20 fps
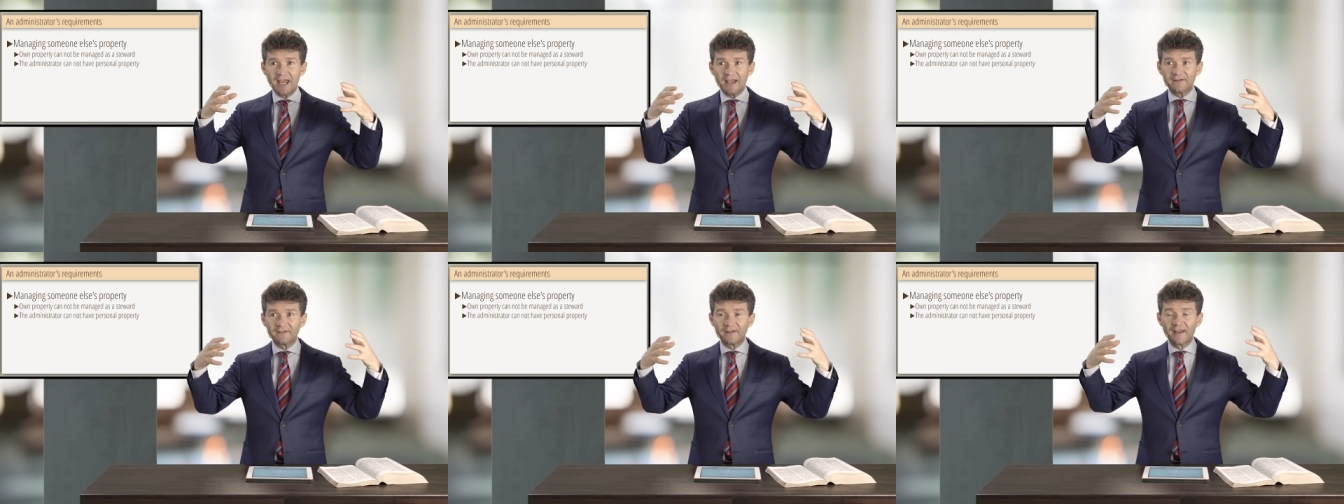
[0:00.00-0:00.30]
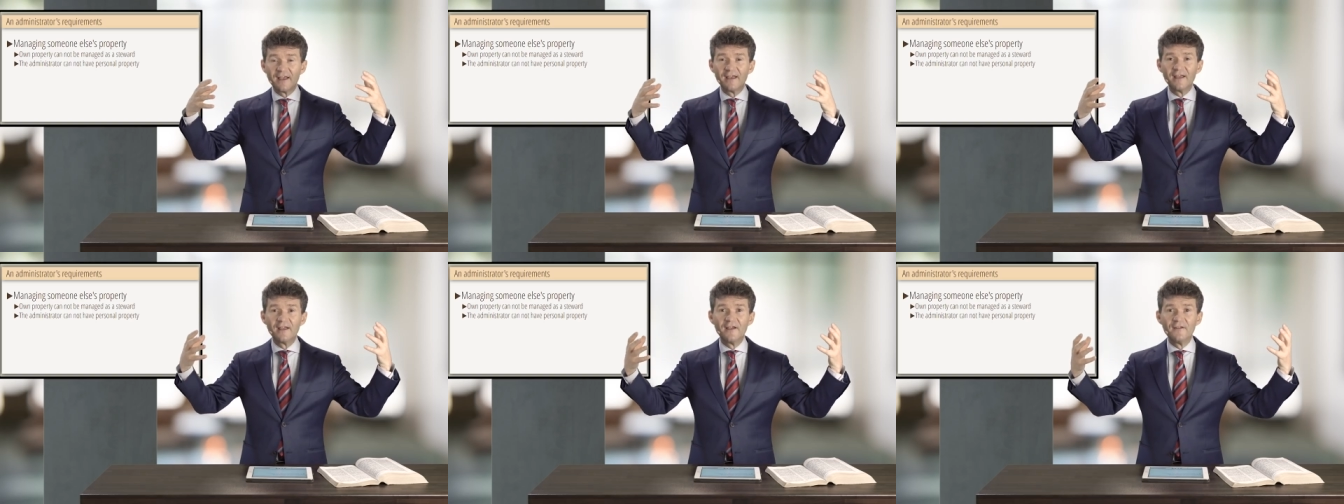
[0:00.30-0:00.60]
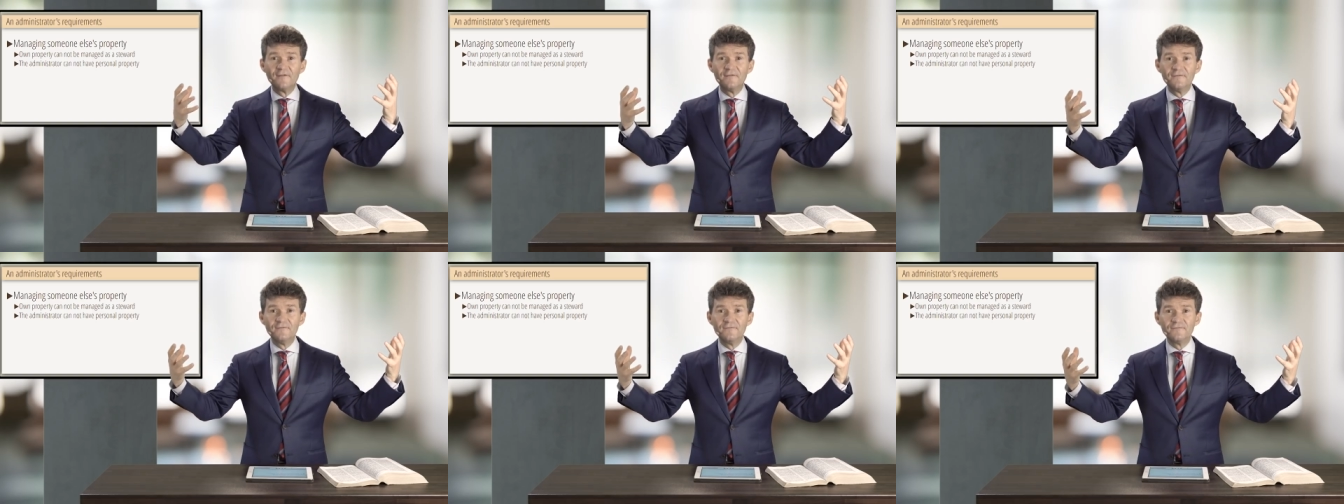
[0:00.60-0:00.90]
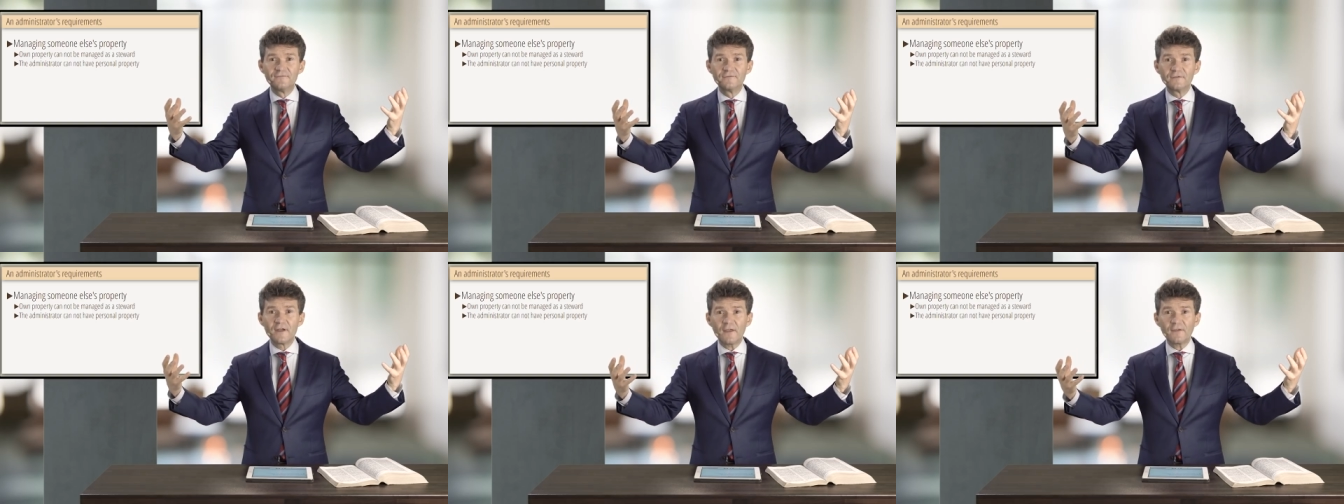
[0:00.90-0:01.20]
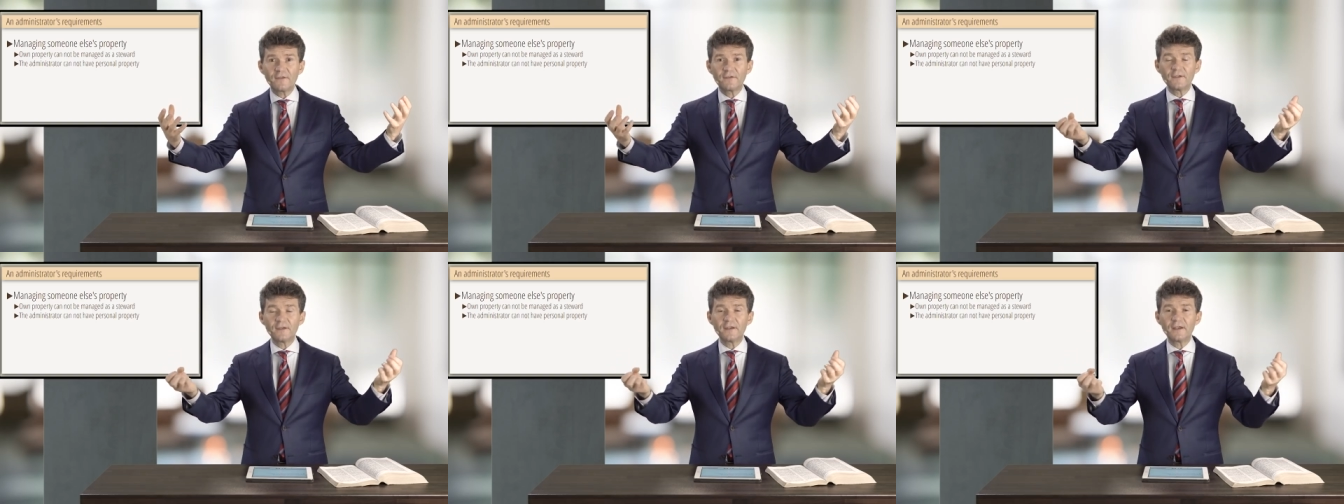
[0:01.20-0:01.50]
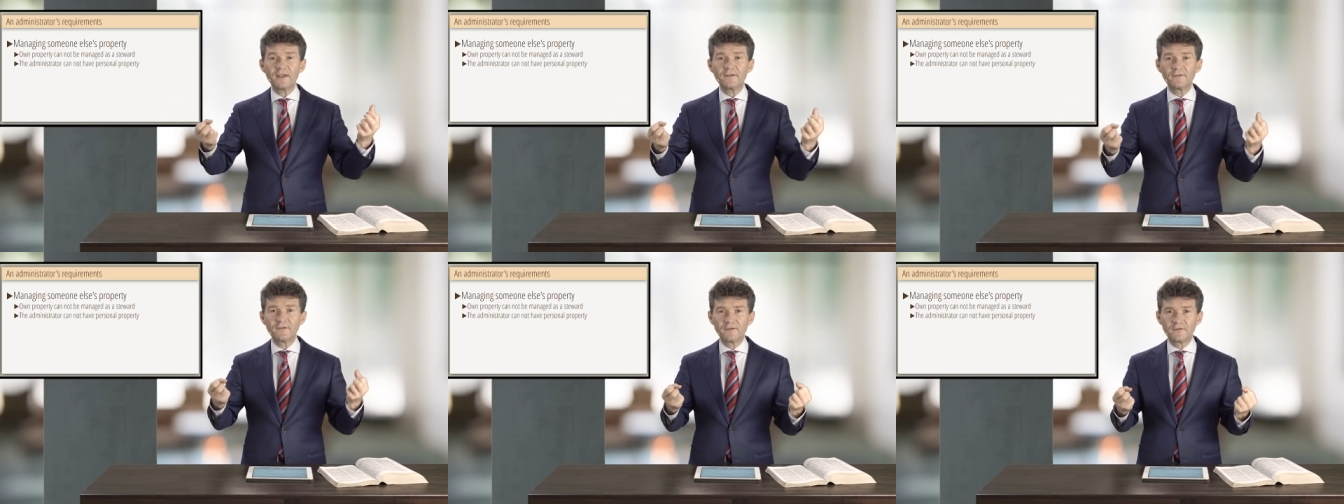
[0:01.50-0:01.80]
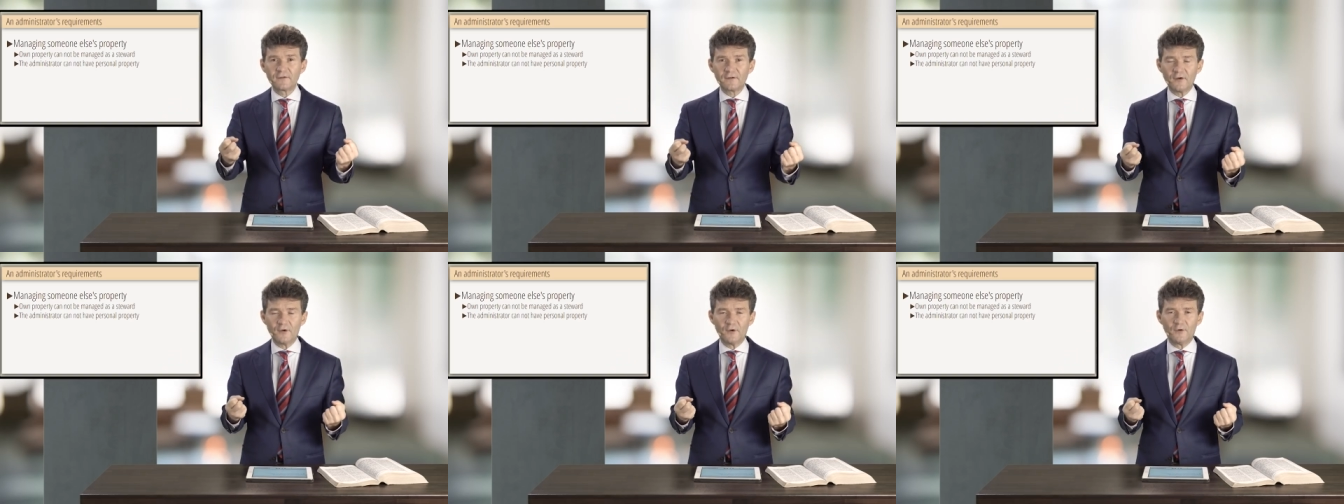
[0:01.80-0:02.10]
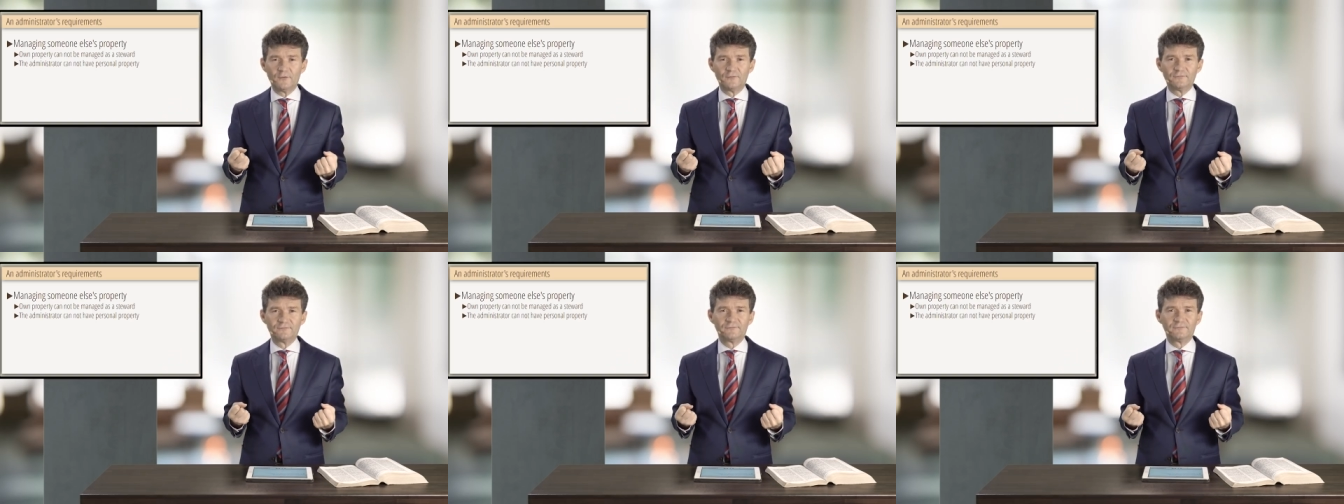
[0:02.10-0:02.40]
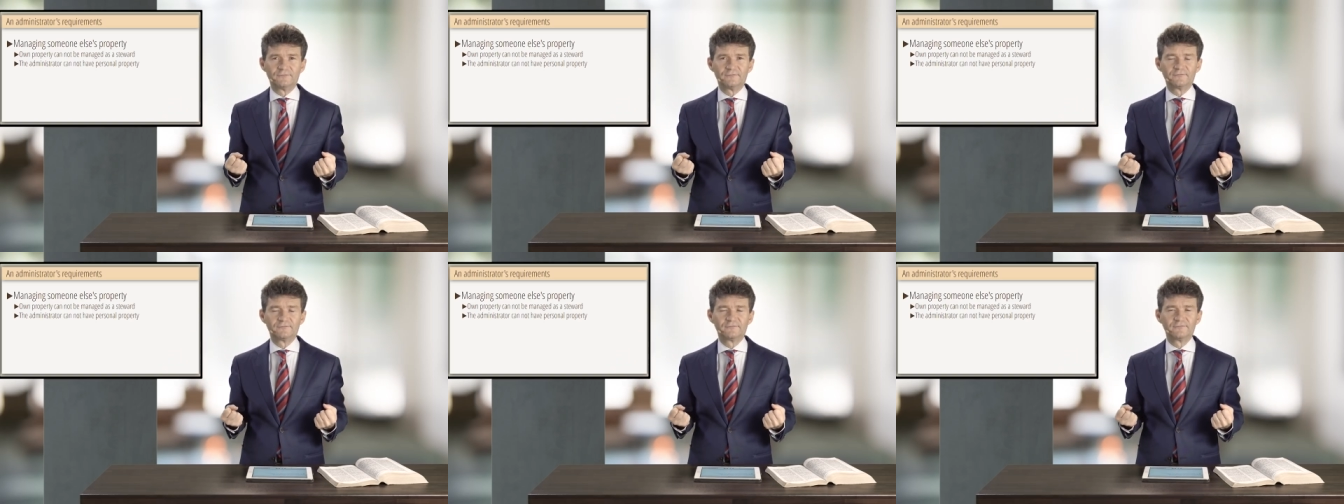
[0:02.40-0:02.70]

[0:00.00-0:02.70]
has nothing as his own,